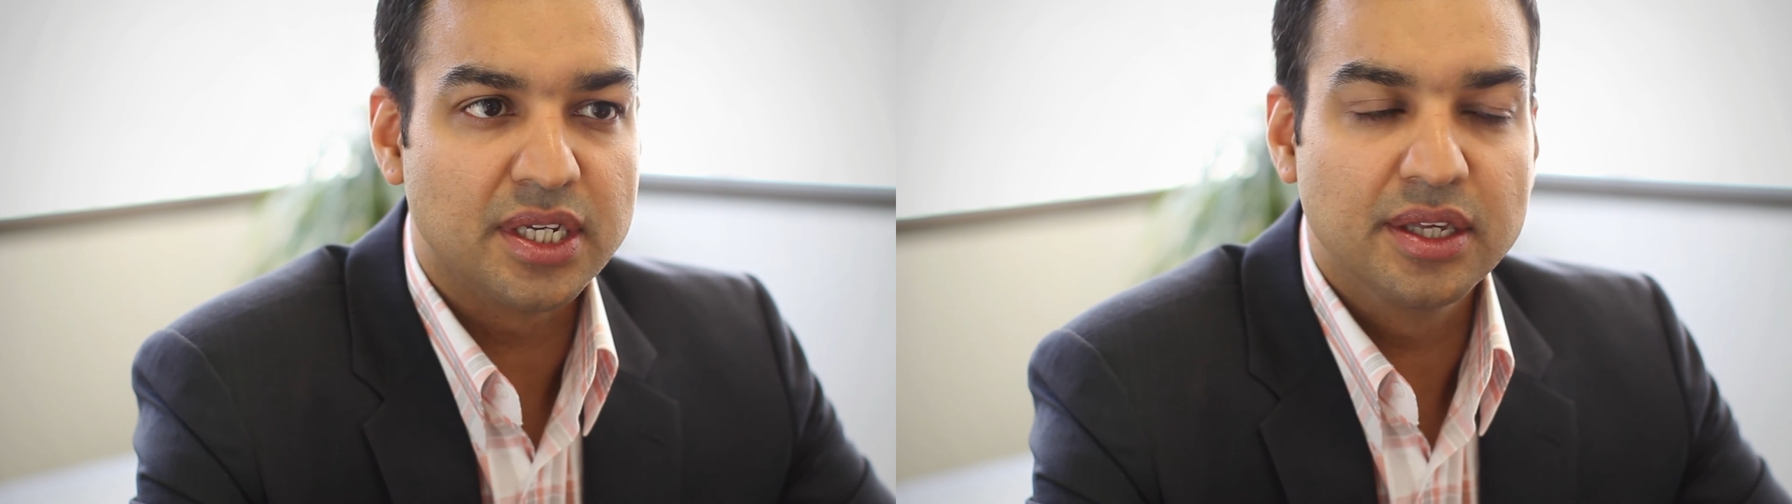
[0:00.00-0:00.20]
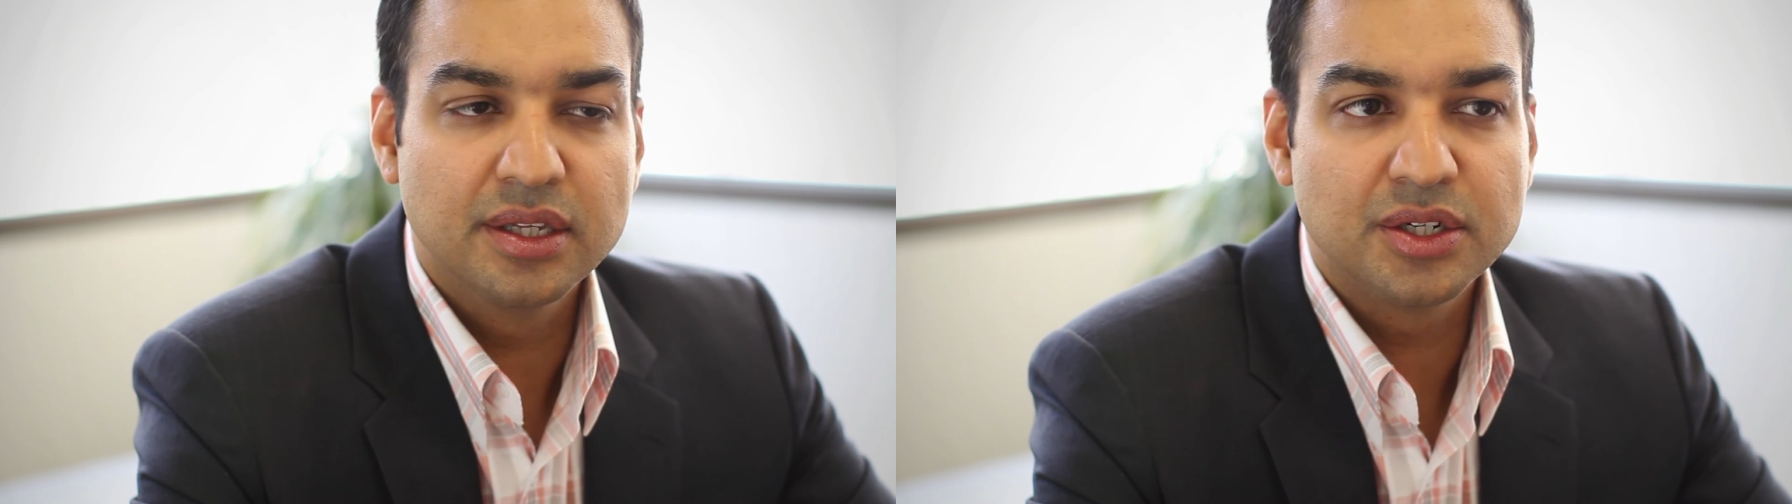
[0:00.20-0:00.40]

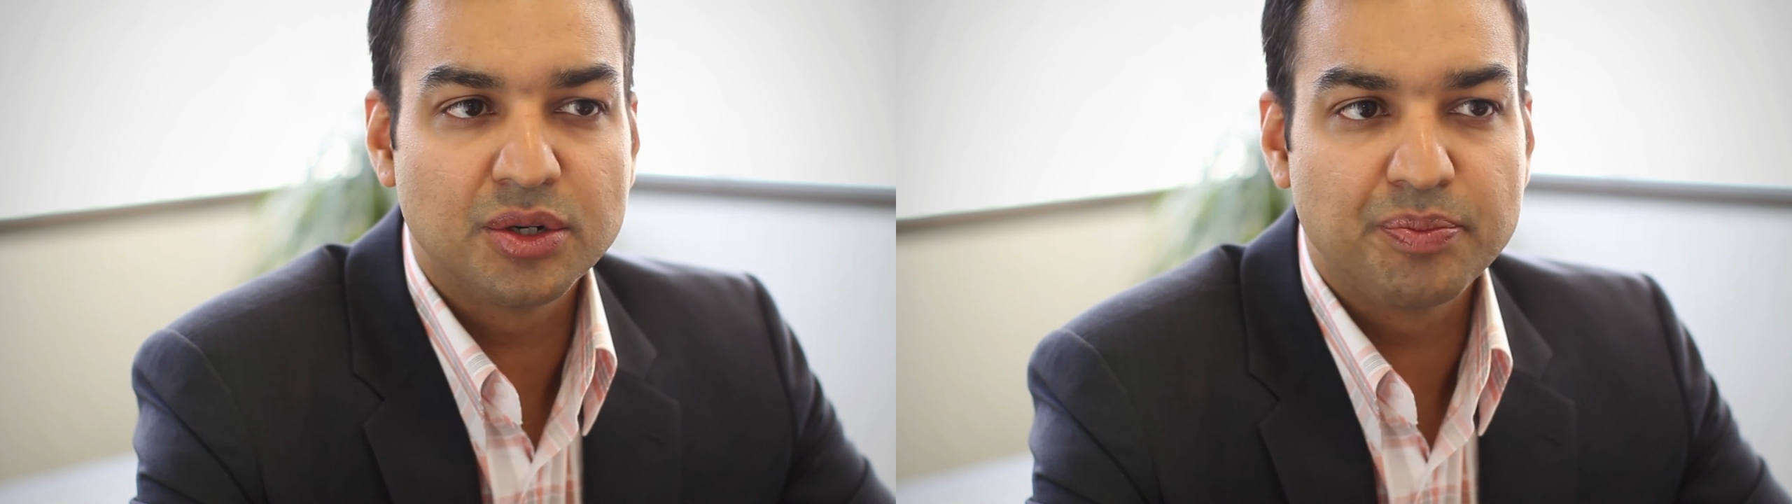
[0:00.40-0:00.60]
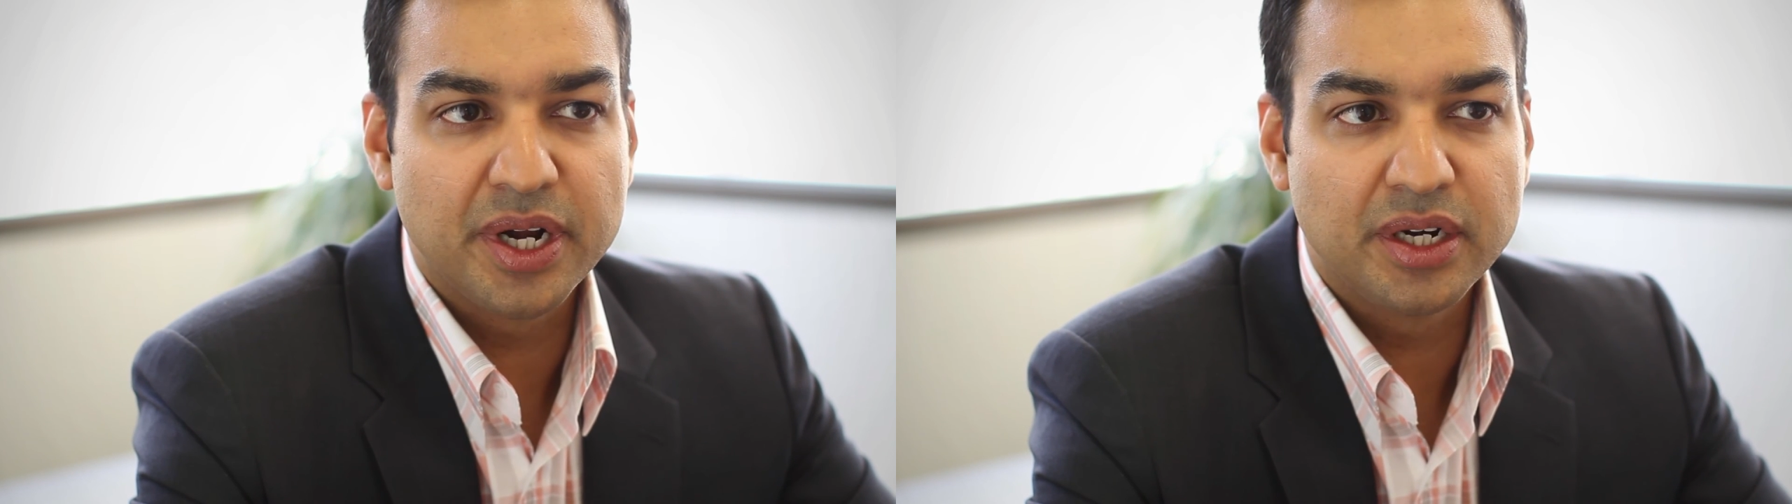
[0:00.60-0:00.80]
either your
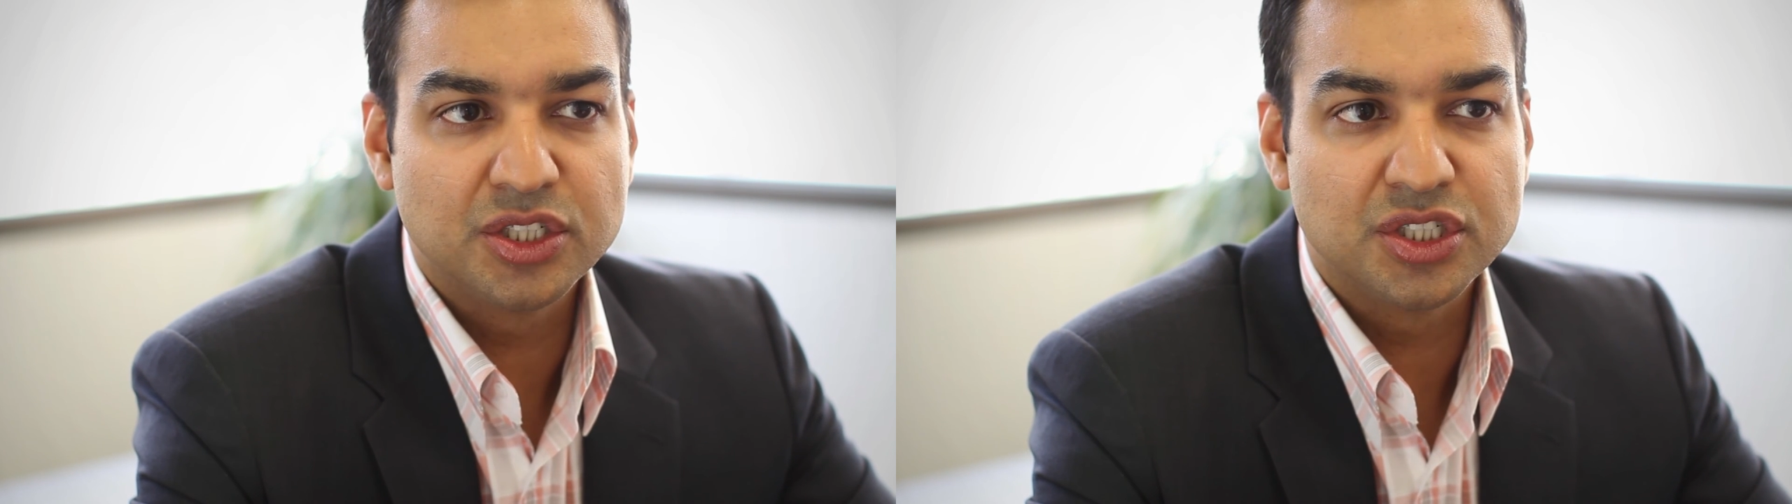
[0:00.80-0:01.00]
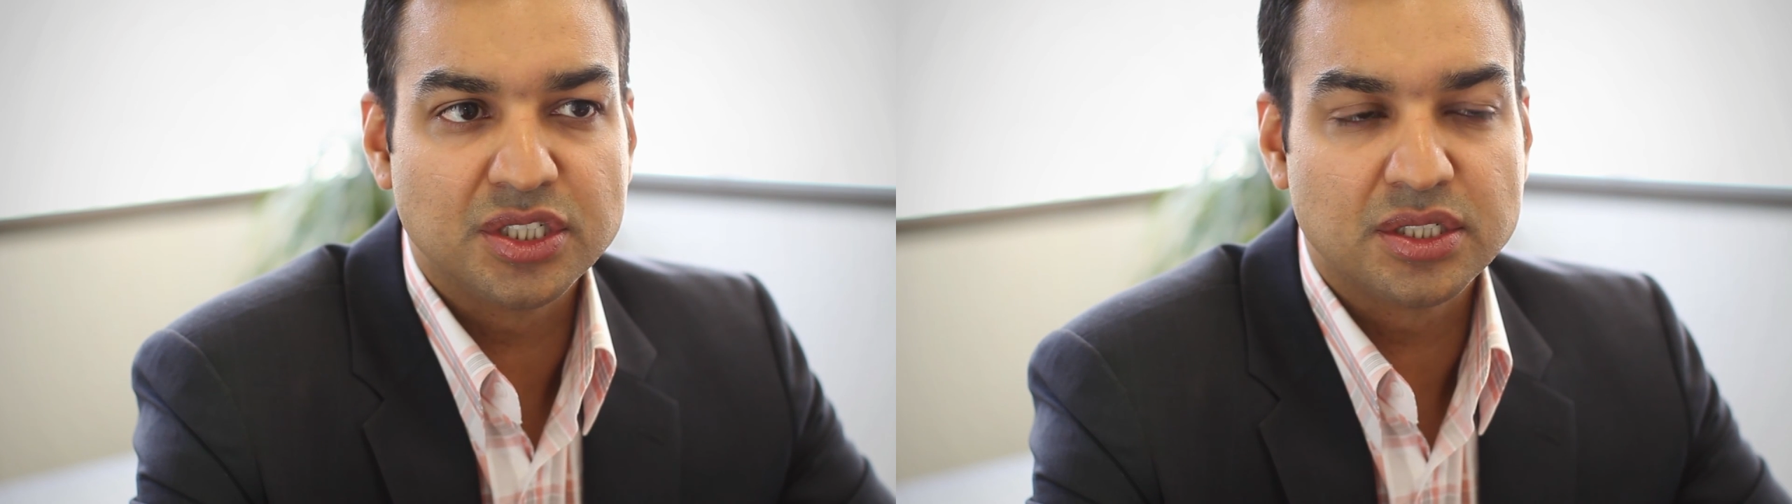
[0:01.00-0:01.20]

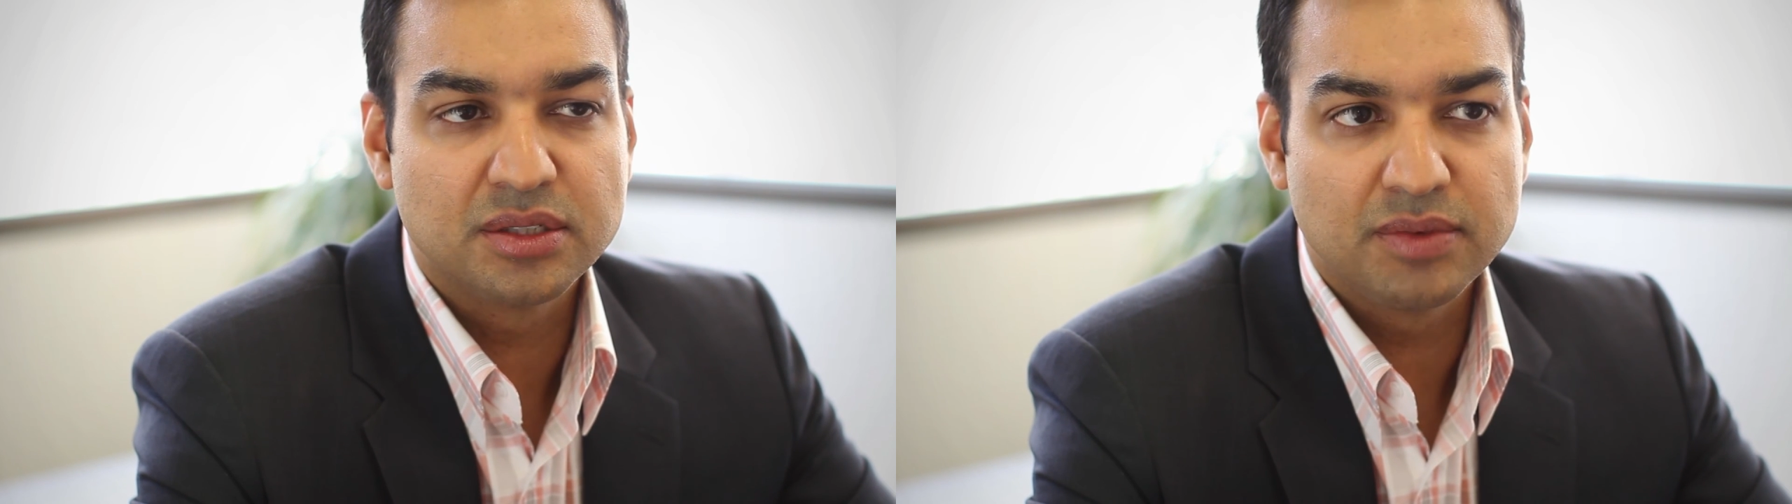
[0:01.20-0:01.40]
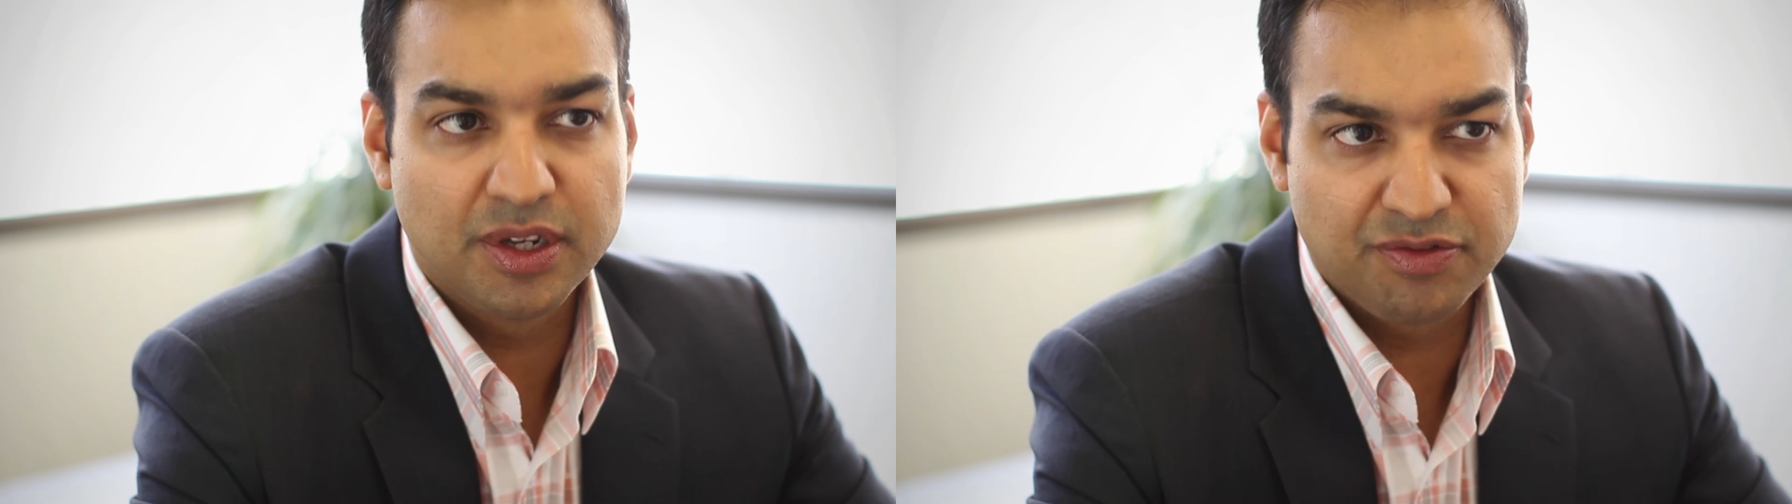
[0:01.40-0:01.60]
marriage is
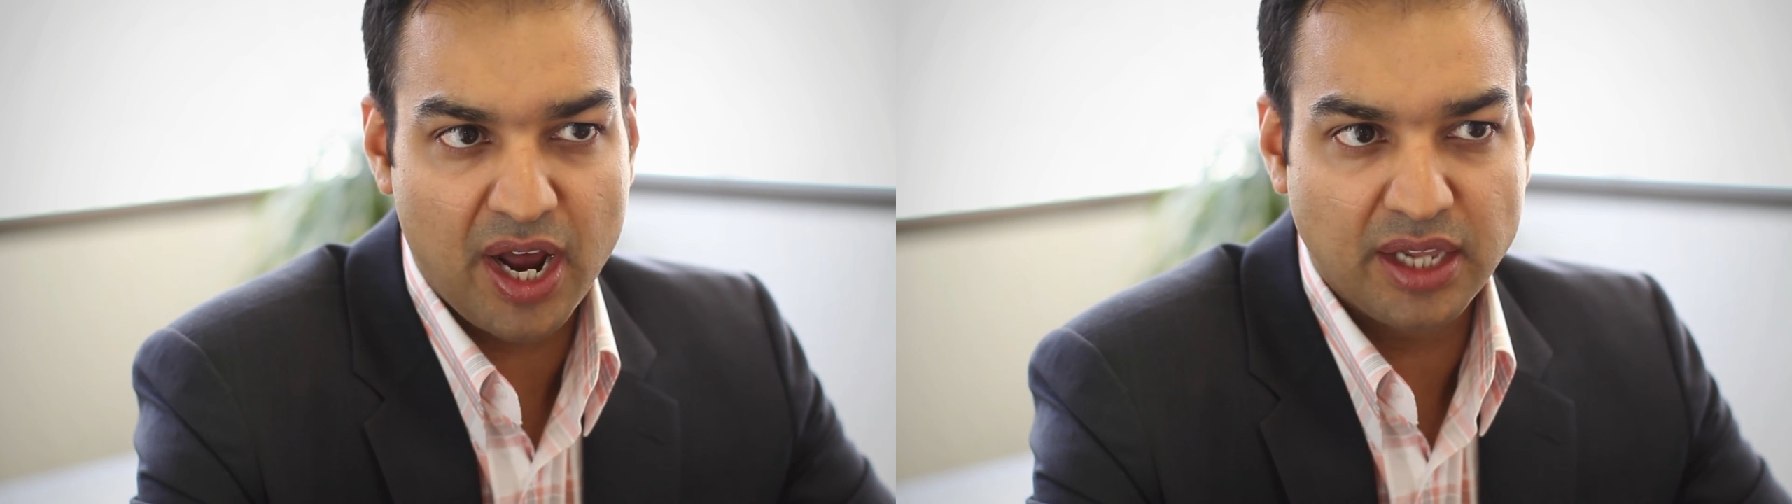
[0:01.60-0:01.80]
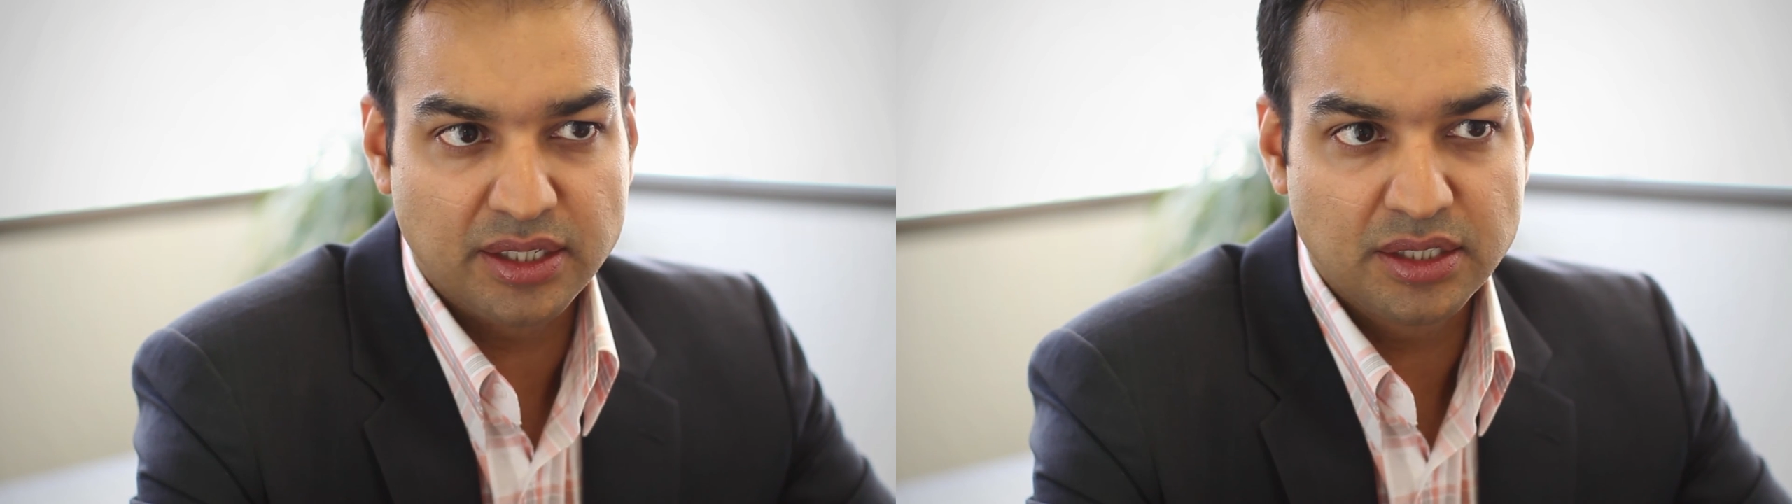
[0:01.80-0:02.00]

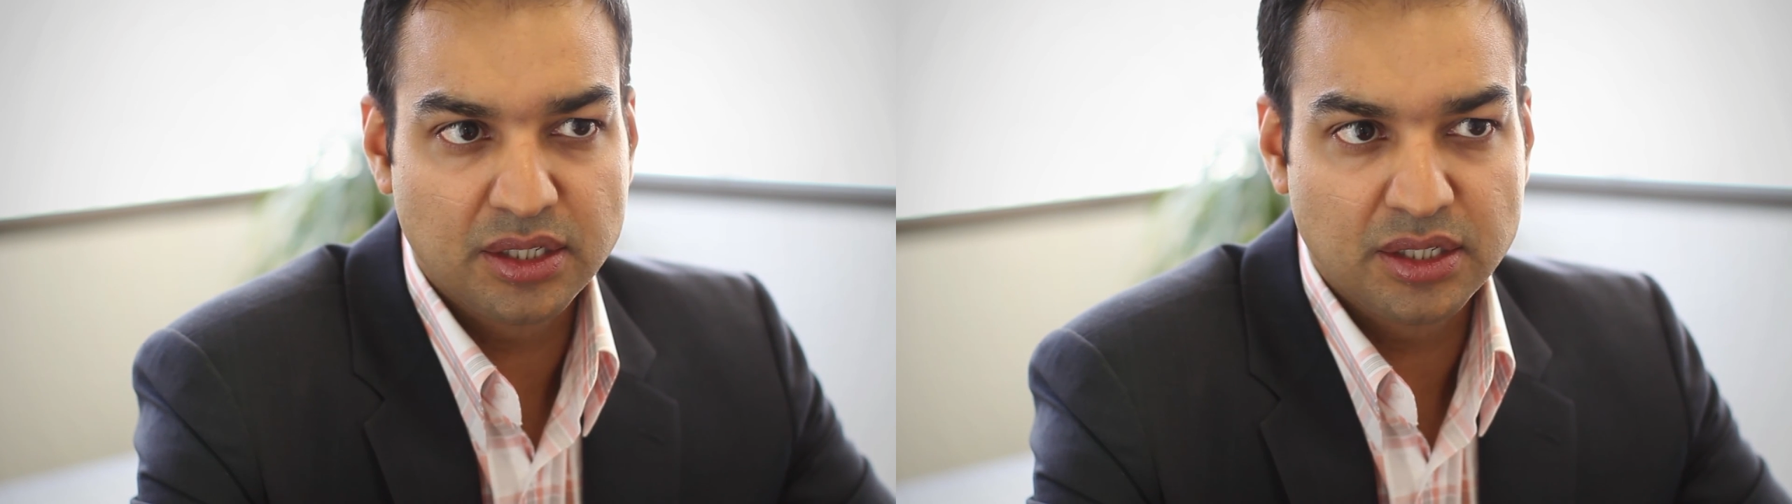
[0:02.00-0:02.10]
invalid